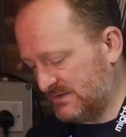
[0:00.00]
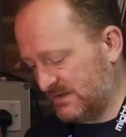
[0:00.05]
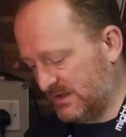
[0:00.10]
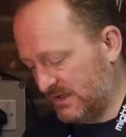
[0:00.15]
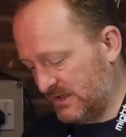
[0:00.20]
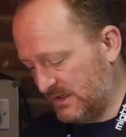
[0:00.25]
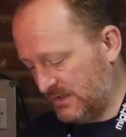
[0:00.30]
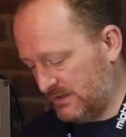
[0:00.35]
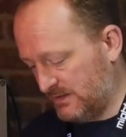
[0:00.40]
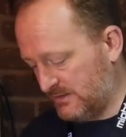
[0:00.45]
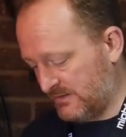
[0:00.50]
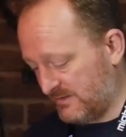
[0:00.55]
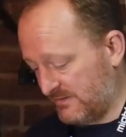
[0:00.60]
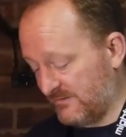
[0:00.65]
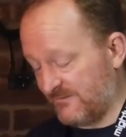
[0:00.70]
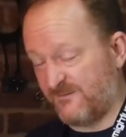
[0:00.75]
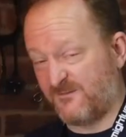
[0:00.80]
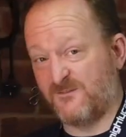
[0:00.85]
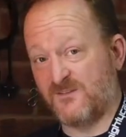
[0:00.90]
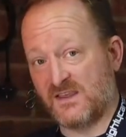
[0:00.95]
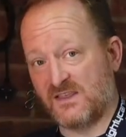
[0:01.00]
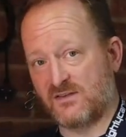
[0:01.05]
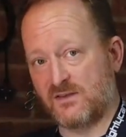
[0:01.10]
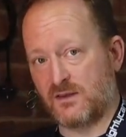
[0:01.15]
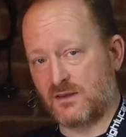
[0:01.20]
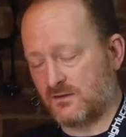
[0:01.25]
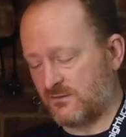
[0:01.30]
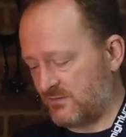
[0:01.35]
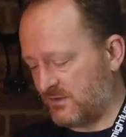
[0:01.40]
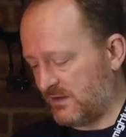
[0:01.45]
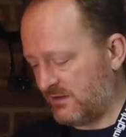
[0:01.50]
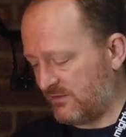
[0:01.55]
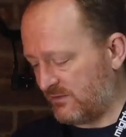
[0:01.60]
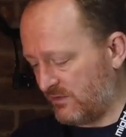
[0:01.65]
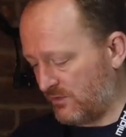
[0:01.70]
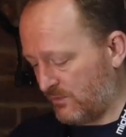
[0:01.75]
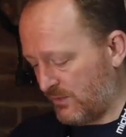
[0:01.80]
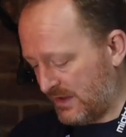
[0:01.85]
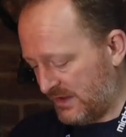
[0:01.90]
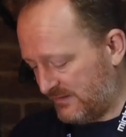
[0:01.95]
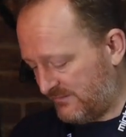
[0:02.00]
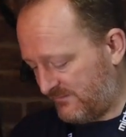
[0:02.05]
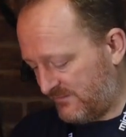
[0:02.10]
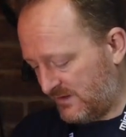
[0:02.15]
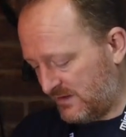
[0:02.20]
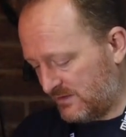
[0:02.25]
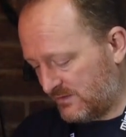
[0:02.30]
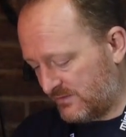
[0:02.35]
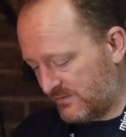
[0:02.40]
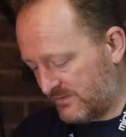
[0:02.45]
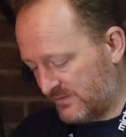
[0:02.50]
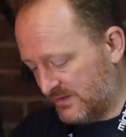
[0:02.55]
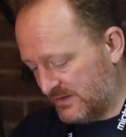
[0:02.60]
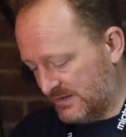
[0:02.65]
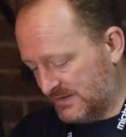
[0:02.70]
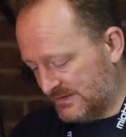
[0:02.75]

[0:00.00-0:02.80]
the fitting of this and the way it fits.